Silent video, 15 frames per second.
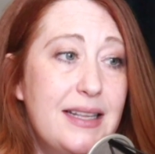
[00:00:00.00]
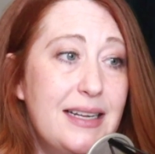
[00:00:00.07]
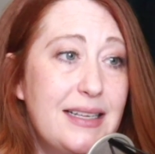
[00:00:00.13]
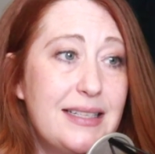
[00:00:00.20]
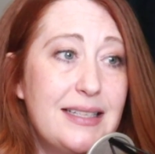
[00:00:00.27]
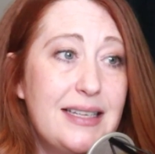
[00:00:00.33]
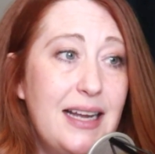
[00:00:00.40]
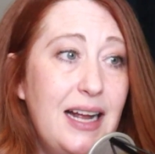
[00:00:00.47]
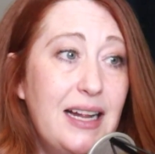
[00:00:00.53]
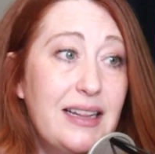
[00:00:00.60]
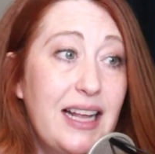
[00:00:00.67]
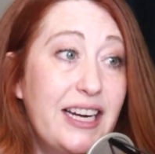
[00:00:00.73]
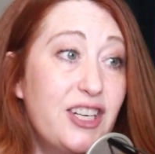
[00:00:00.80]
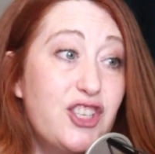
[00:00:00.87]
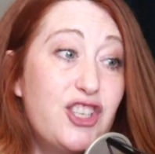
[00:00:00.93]
this,
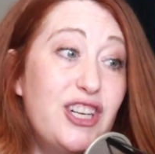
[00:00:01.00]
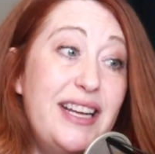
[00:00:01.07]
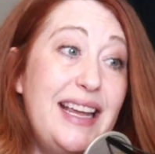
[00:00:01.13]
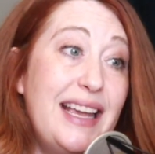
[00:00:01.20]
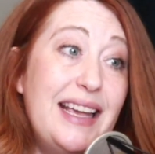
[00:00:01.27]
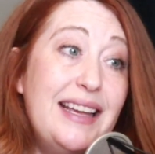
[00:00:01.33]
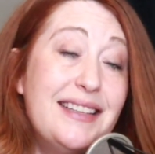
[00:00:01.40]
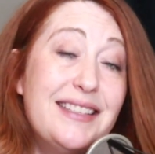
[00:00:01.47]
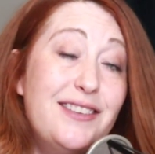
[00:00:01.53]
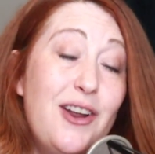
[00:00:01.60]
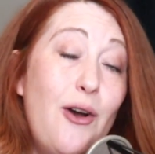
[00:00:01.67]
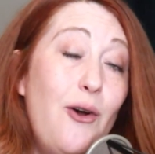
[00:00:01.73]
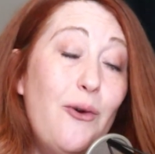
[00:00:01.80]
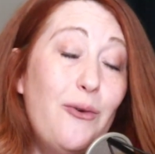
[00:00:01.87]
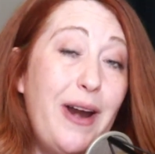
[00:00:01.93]
like, she is
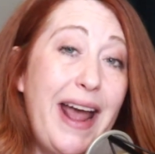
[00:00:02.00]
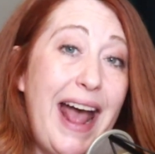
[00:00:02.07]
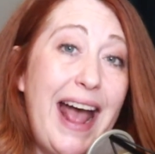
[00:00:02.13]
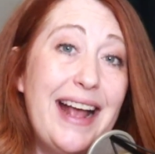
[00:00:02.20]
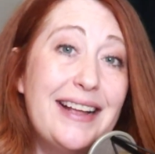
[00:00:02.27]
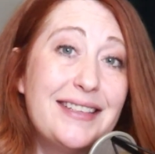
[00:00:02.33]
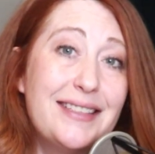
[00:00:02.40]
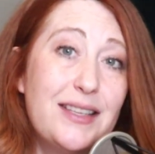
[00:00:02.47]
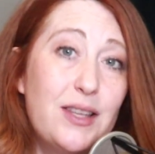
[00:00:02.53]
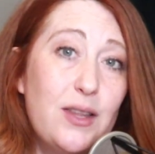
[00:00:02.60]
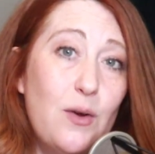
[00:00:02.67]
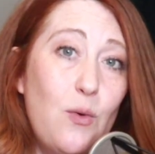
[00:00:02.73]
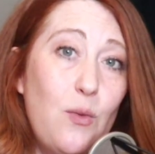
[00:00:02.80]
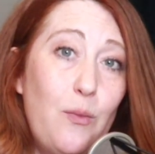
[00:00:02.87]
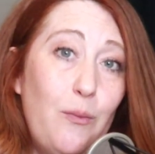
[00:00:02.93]
known as
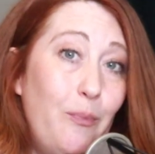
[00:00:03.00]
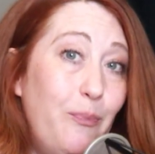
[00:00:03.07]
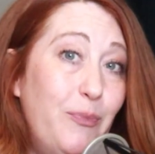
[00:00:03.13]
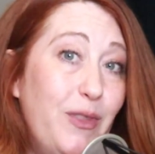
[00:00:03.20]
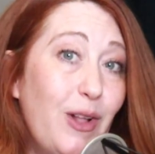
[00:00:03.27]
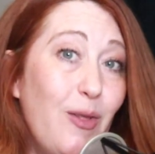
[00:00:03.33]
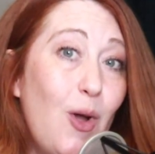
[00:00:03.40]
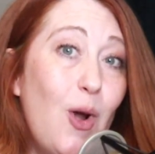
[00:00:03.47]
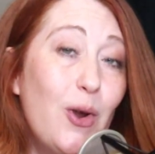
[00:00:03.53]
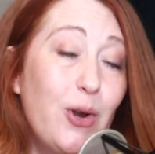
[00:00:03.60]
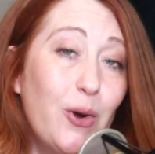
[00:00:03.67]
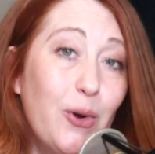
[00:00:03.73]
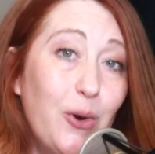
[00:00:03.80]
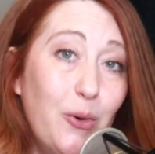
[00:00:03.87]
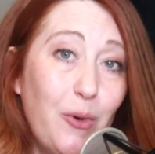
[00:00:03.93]
the
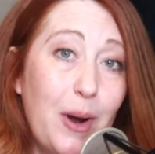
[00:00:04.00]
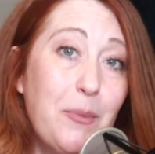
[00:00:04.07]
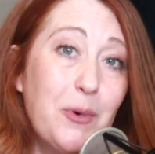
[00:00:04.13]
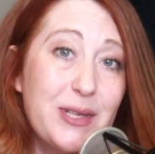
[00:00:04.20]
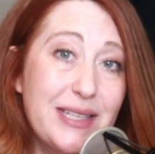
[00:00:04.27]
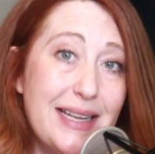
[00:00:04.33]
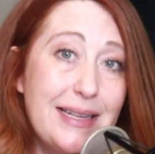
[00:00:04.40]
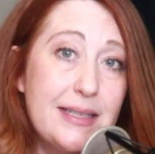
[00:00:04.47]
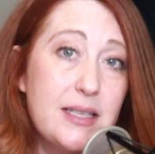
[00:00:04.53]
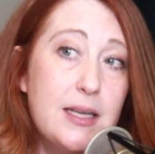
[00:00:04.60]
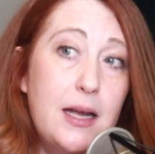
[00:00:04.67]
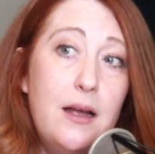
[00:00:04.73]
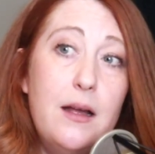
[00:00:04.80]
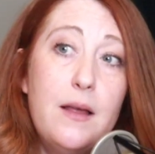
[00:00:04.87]
lawyer who represents